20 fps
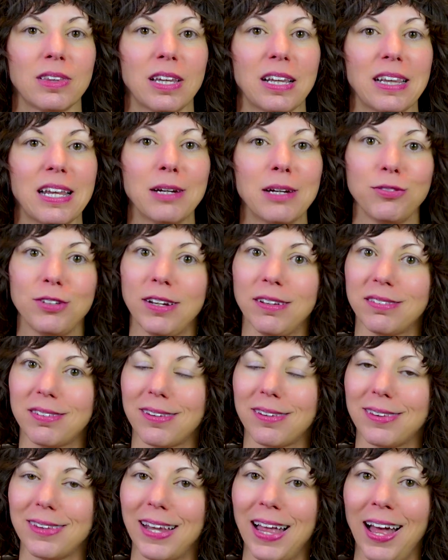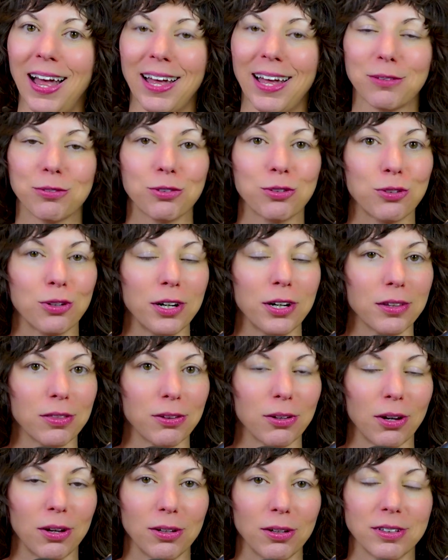Life takes a lot of strength,
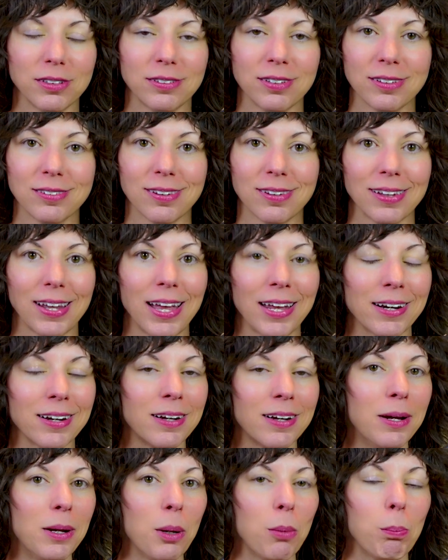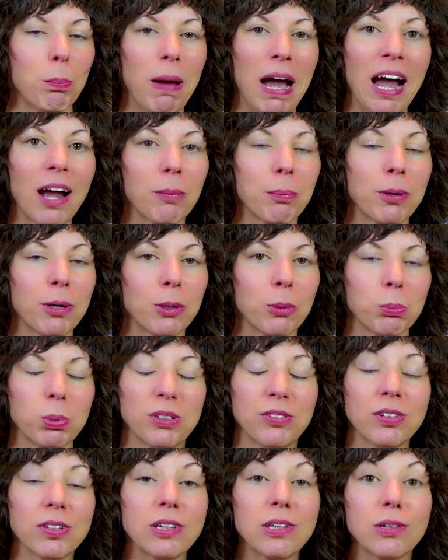y'all. It takes a lot of backbone,
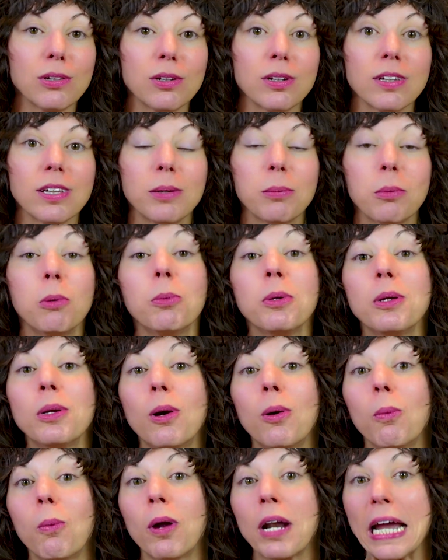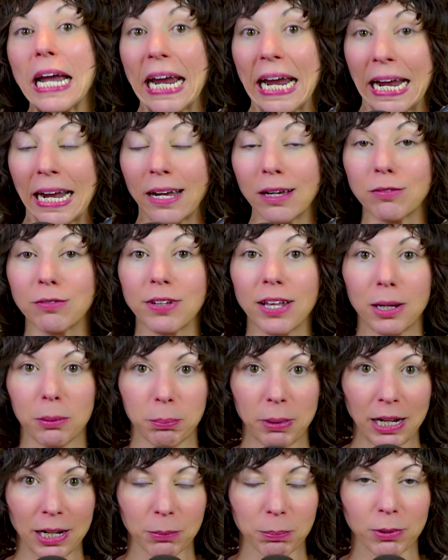particularly when we don't want to have that
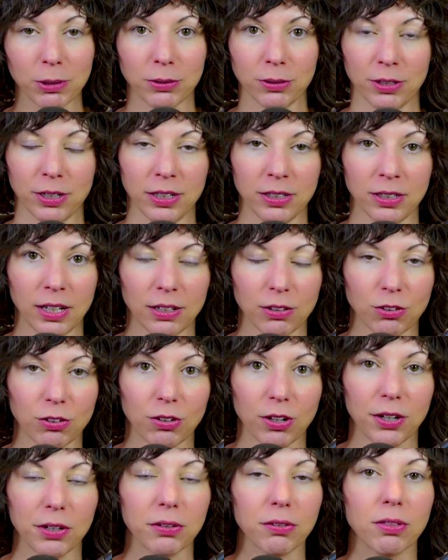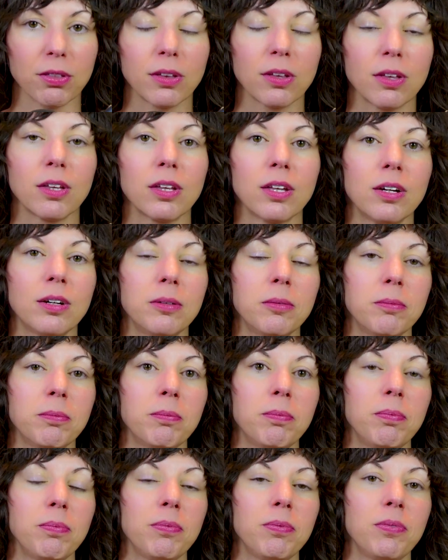backbone and that strength.
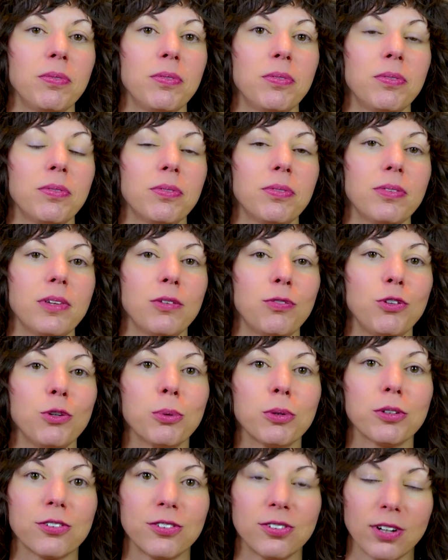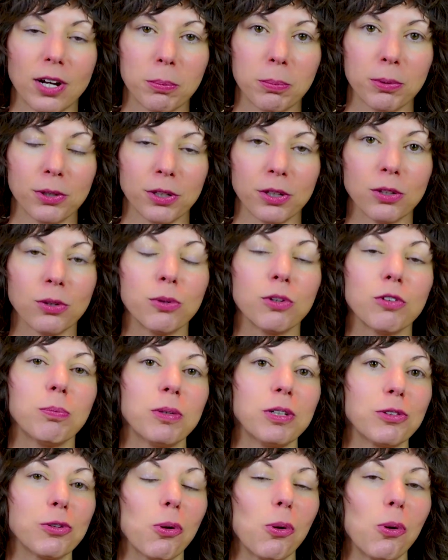If you are stubborn and you have
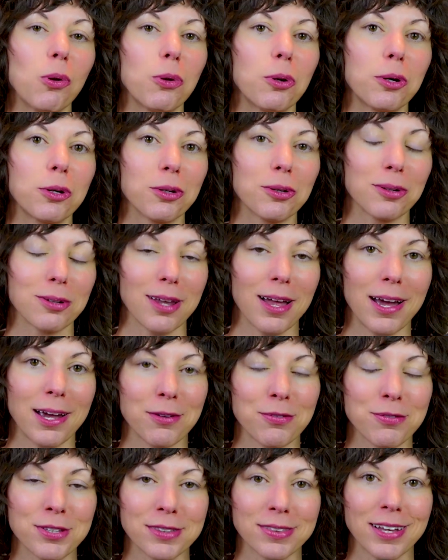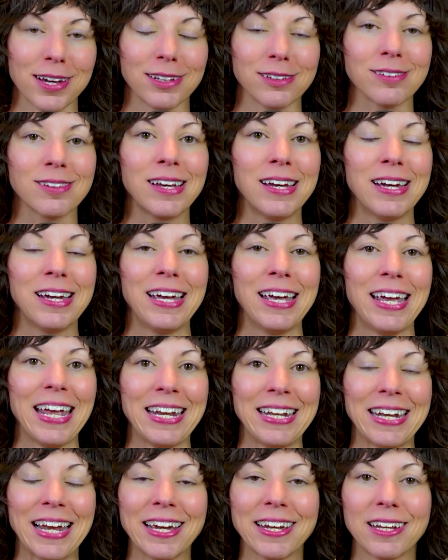been told all your life that that's a
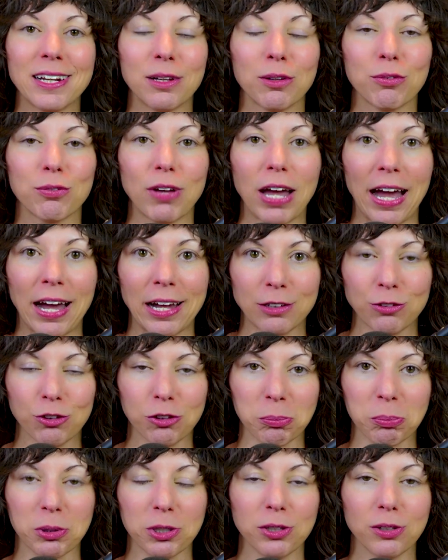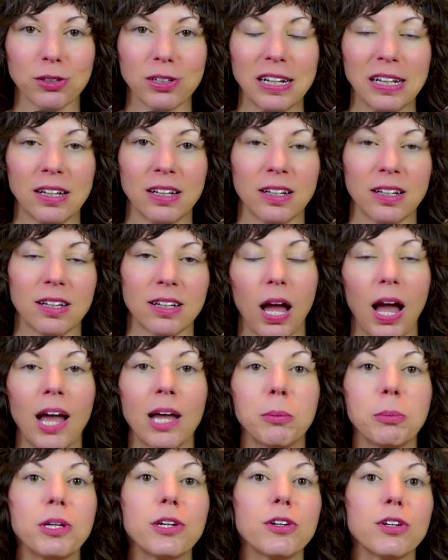negative attribute, I
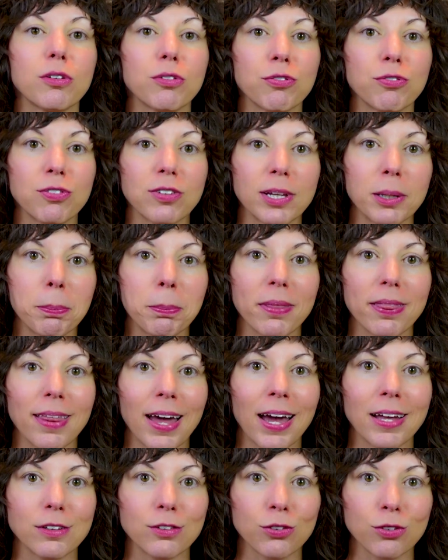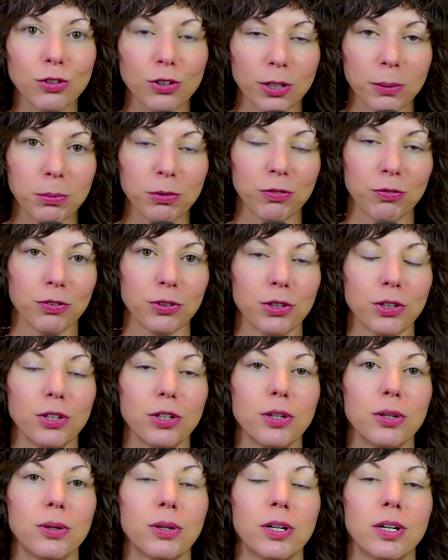am here to flip that script for
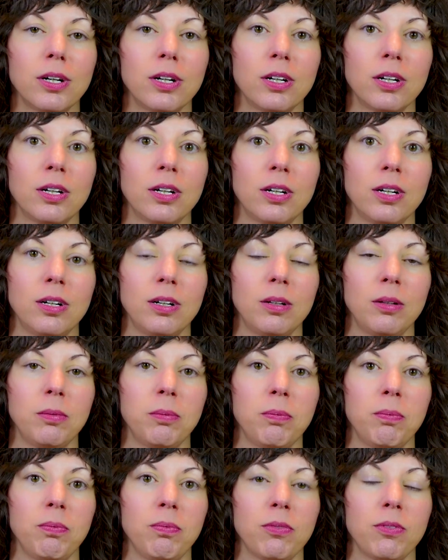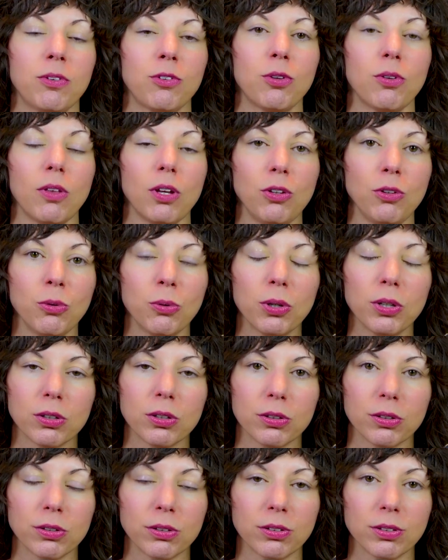you so that you can
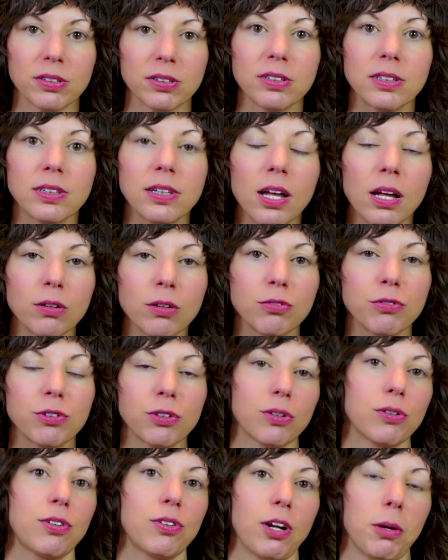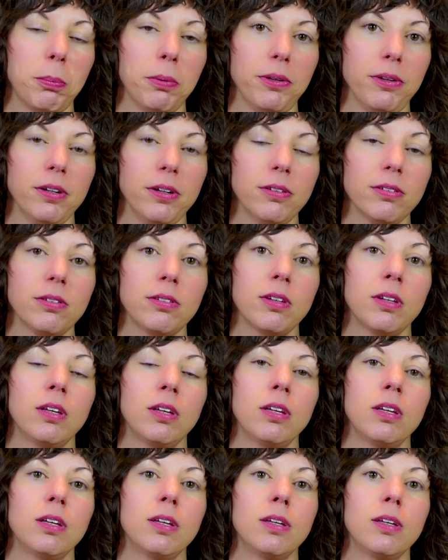learn to love your stubbornness
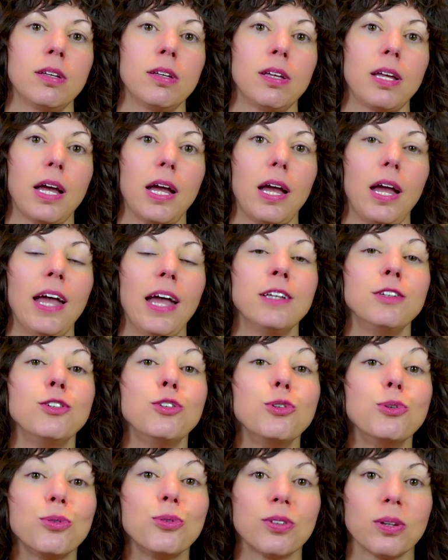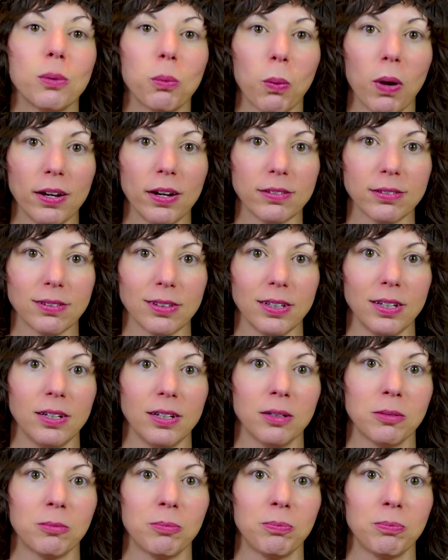and use it wisely.